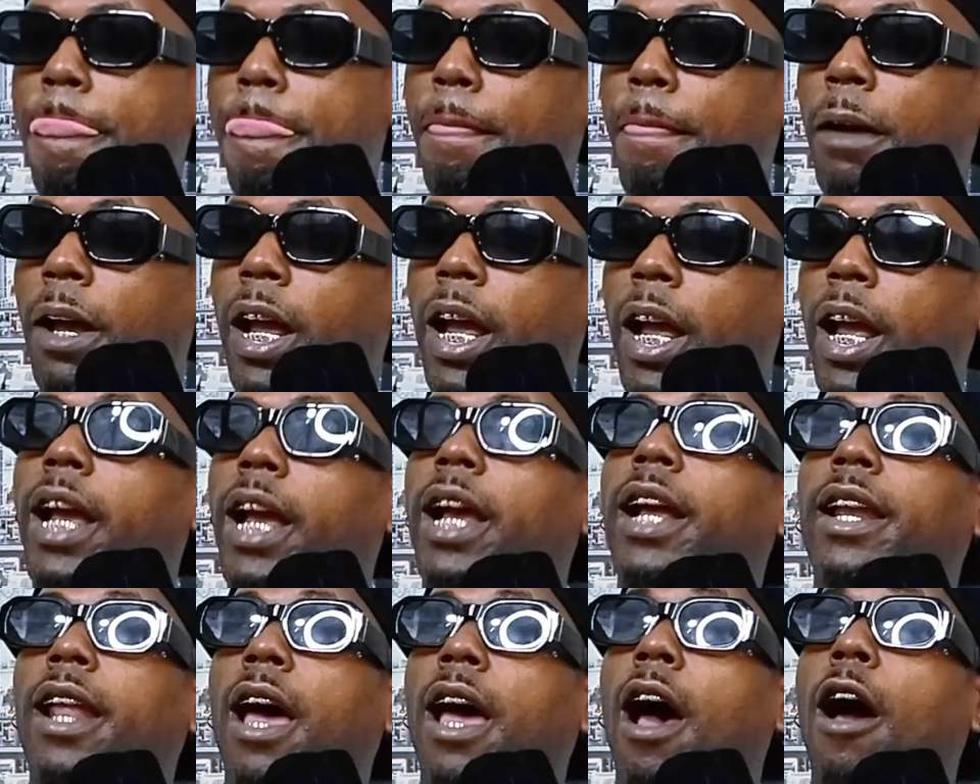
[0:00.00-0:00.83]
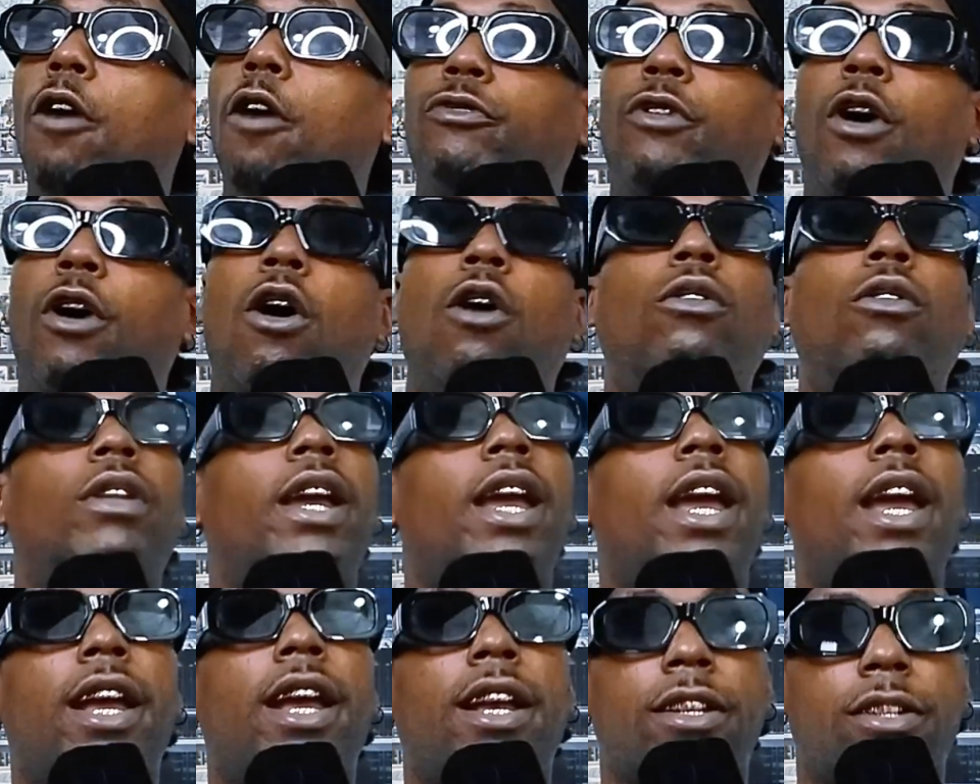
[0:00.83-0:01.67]
And the only
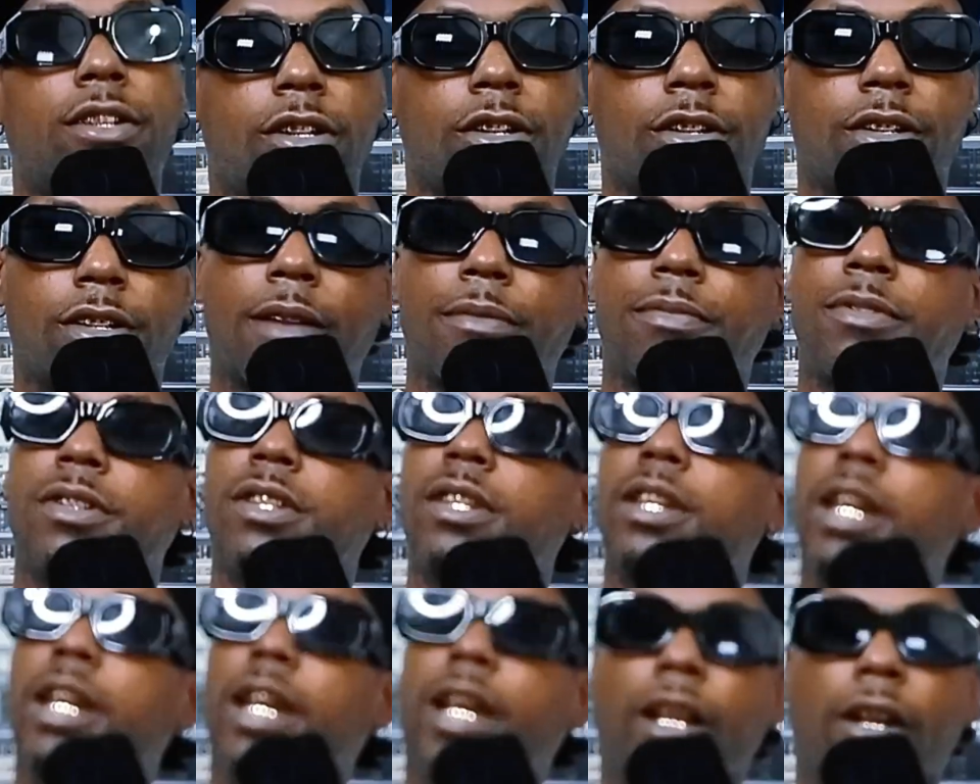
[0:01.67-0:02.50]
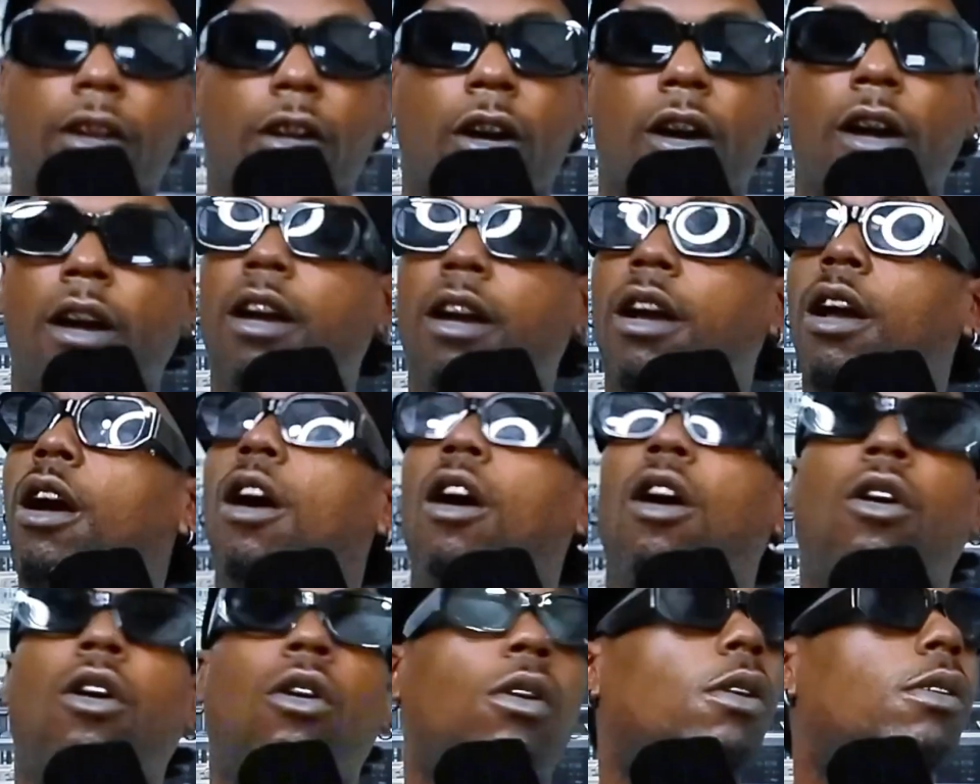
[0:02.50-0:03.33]
answers I'm seeing are,
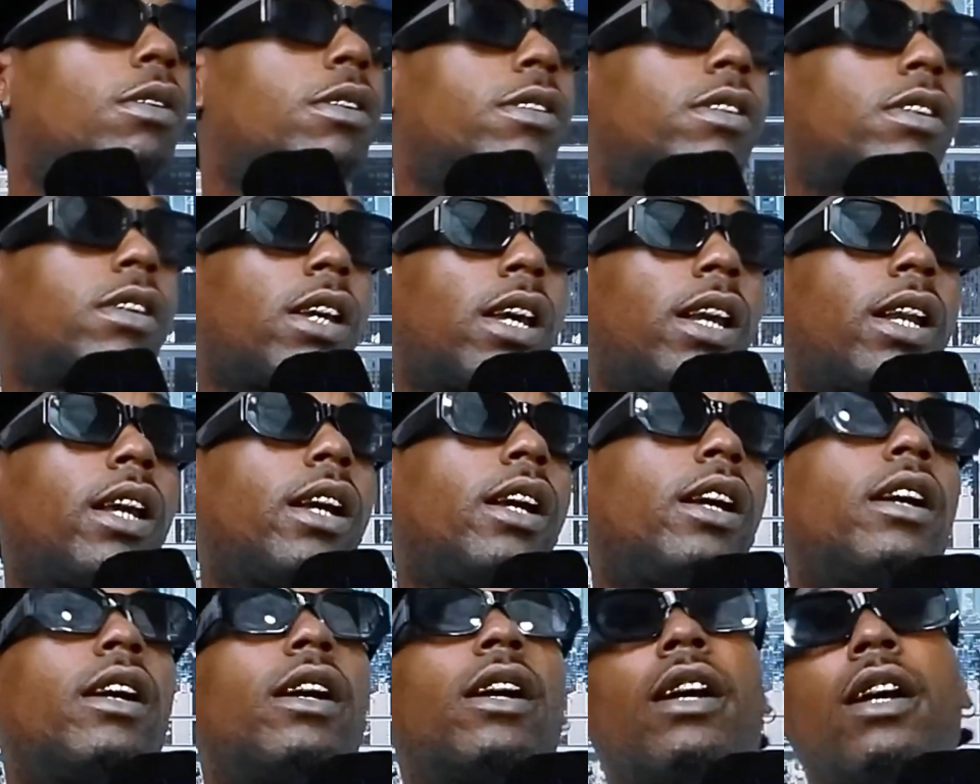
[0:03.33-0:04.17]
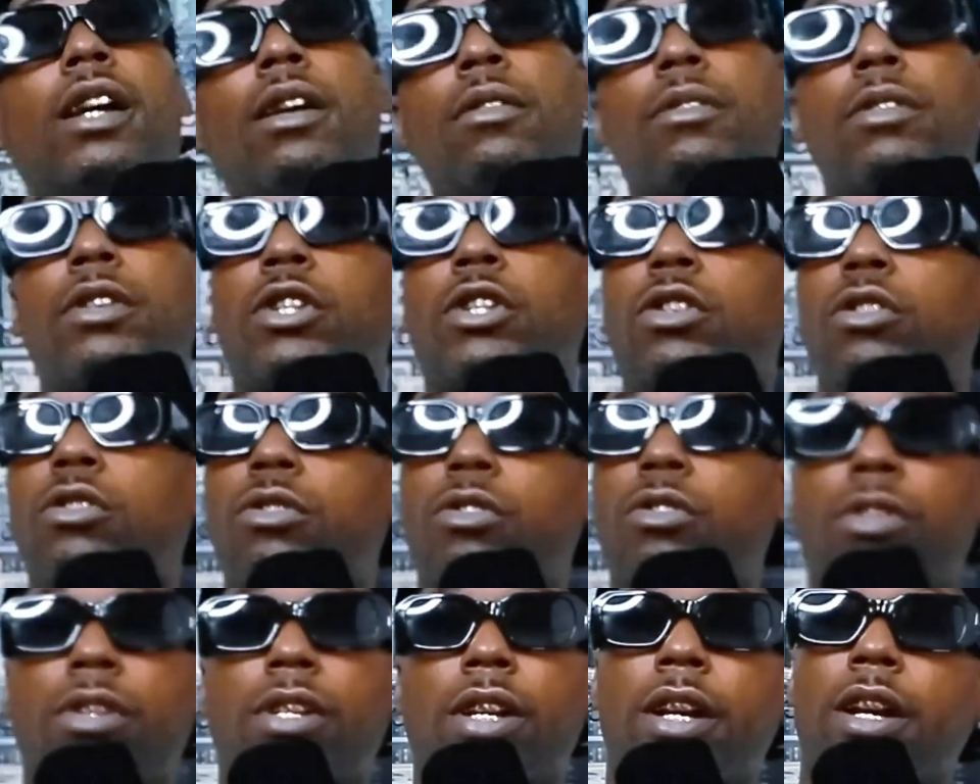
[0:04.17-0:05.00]
oh, it was sent here, it was used
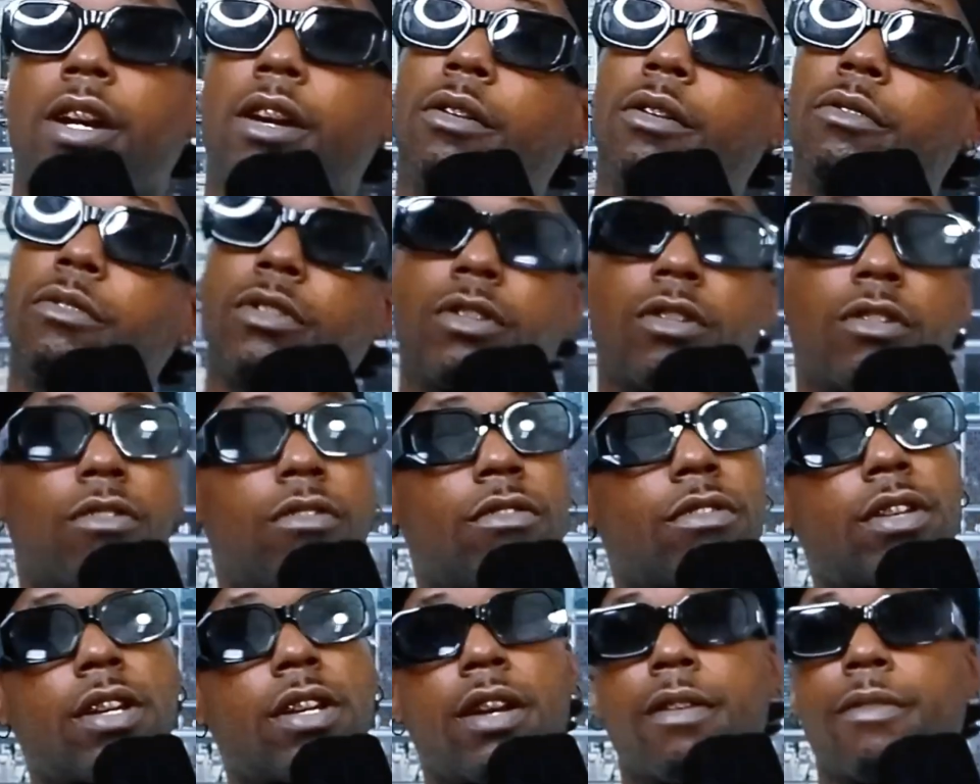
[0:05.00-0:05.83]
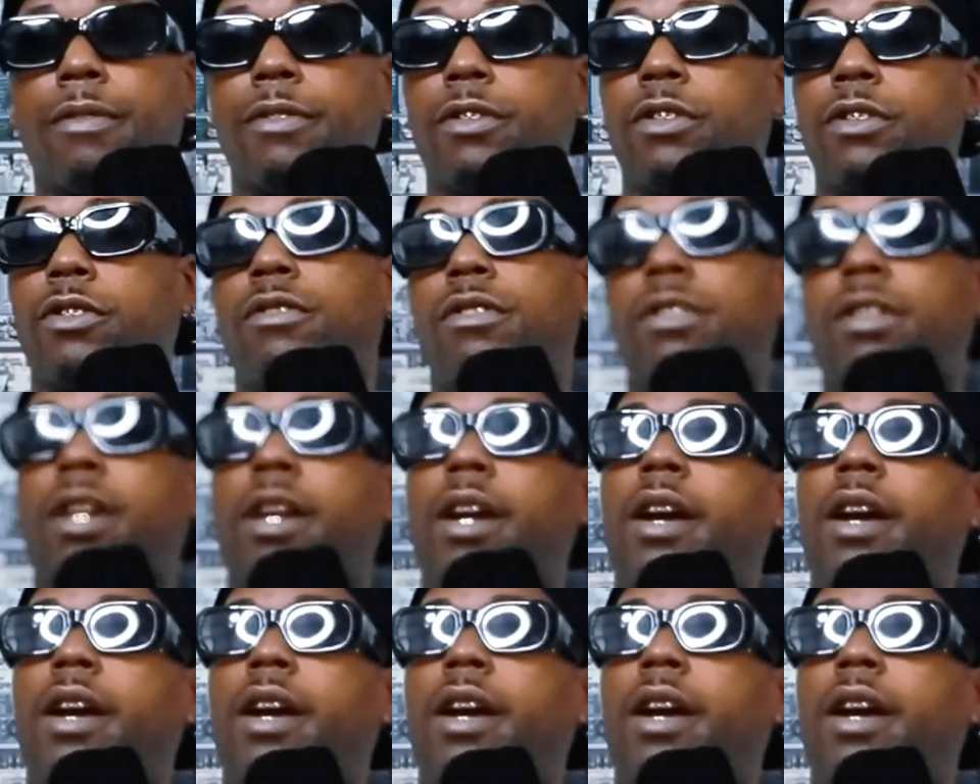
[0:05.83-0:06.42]
here, it was used here, it was used here.